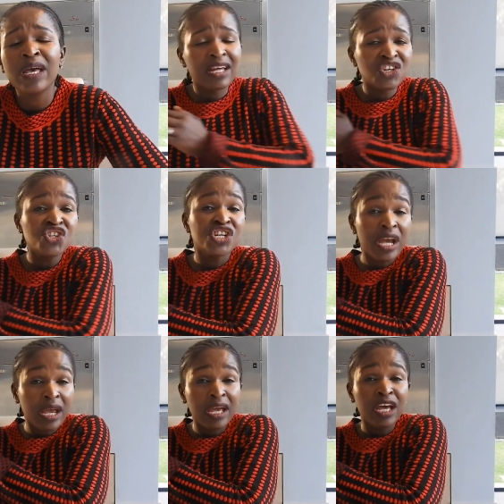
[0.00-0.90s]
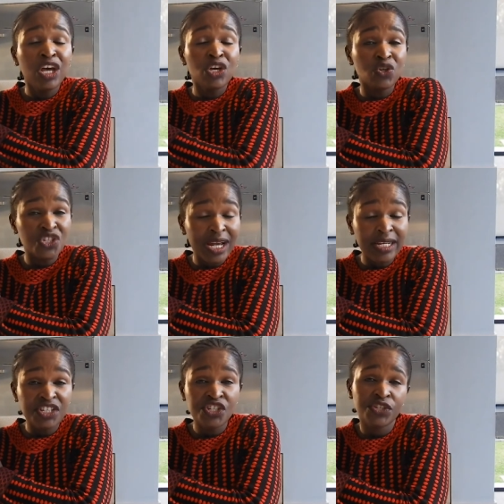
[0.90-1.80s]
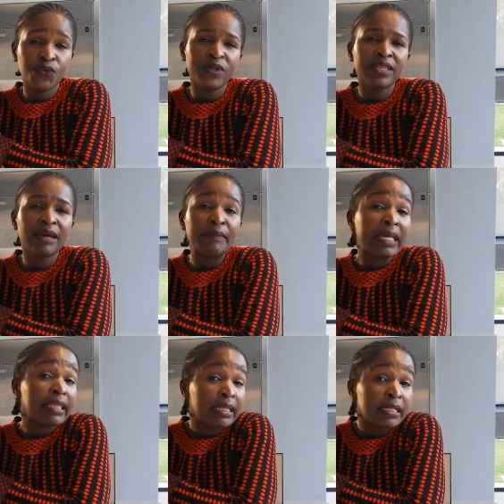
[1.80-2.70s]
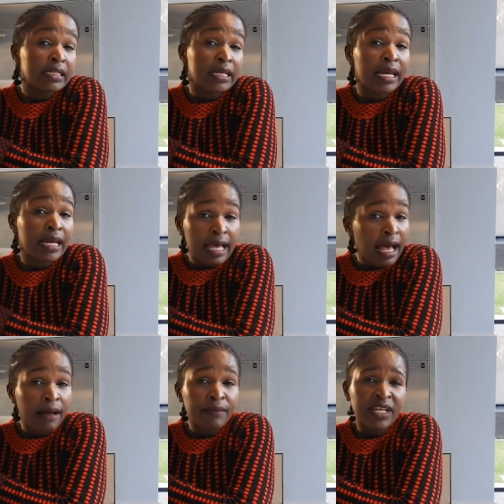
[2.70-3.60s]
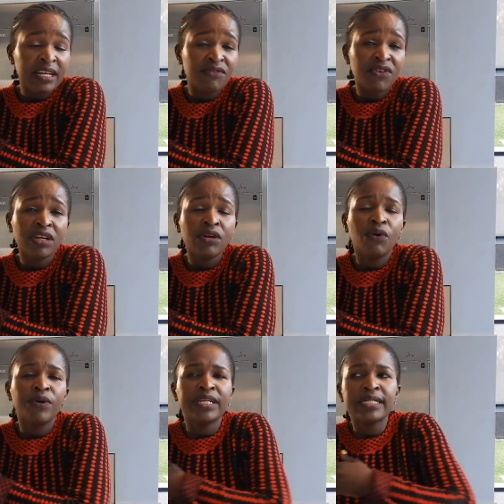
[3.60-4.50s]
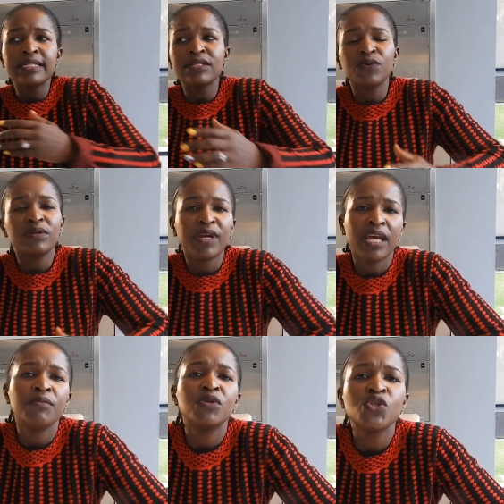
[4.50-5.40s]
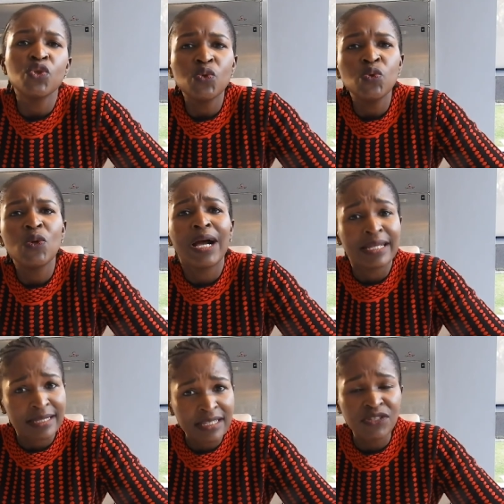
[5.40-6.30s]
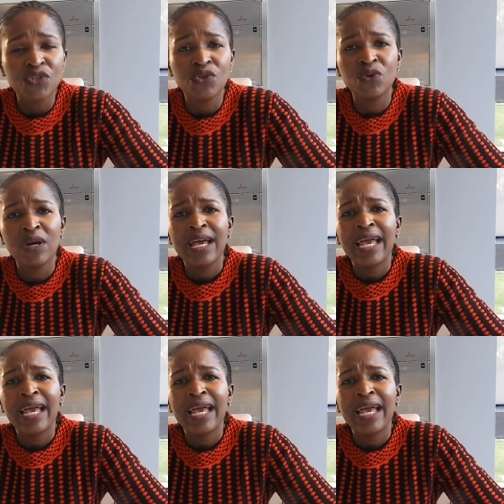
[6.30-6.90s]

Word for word: uh, share your challenges with them and uh, some that are very honest will be able to assist you